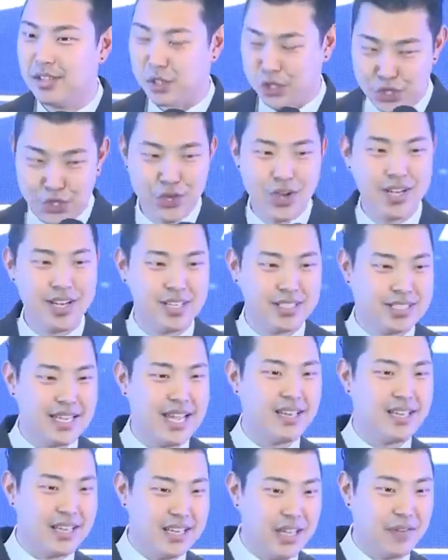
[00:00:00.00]
Do you
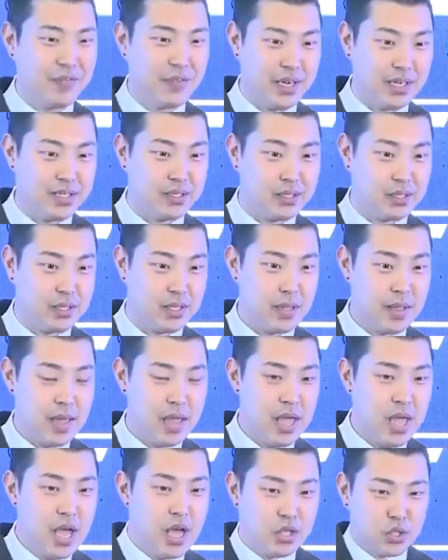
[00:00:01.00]
understand the difference?
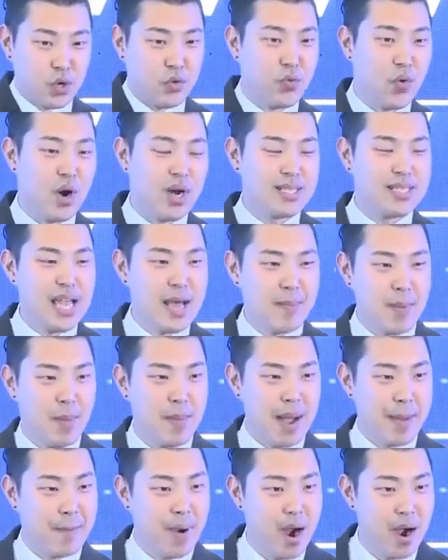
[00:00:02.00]
So for example,
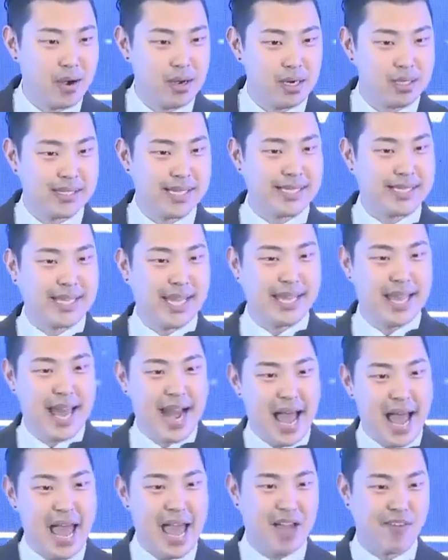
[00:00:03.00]
my partners, let's say
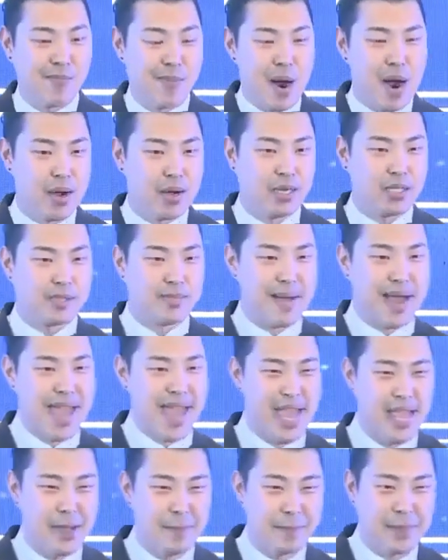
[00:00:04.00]
that I have partners in my
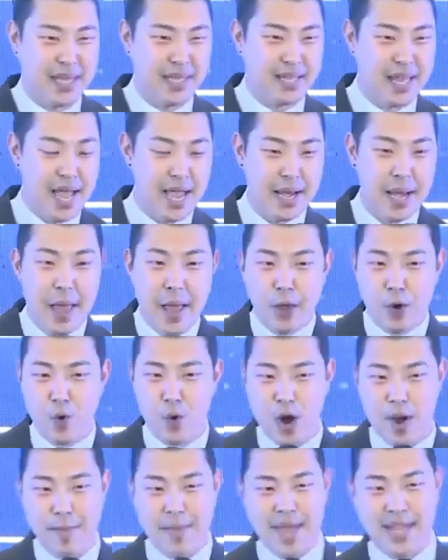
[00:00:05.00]
A and B line
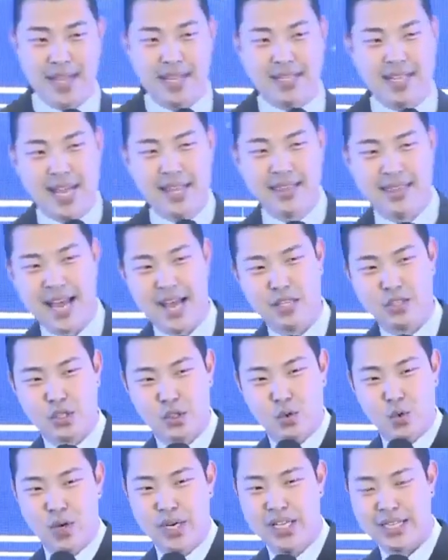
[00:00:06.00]
who are making $10,000,
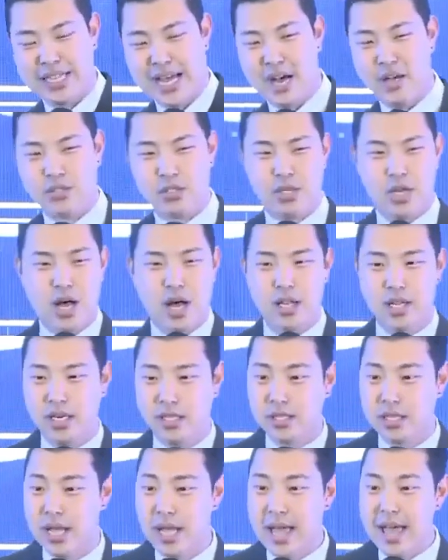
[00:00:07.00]

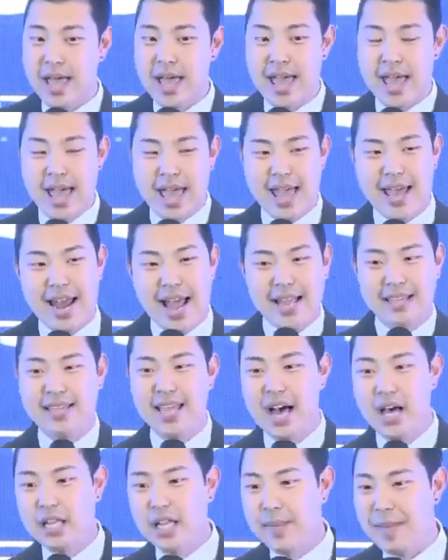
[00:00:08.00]
$20,000, and I
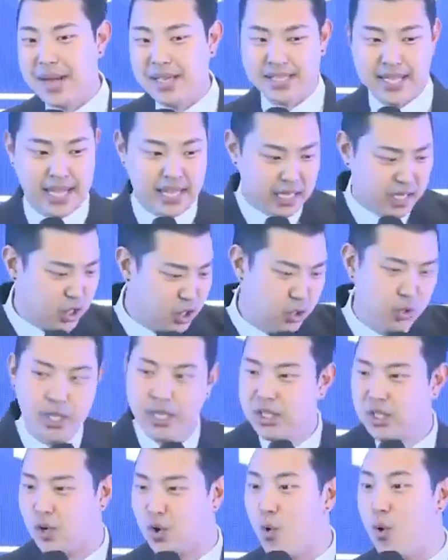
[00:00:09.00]
tell them, I say, you
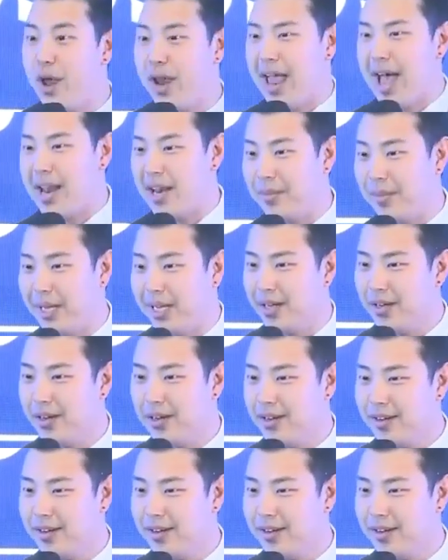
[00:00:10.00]
need to quit Atomy.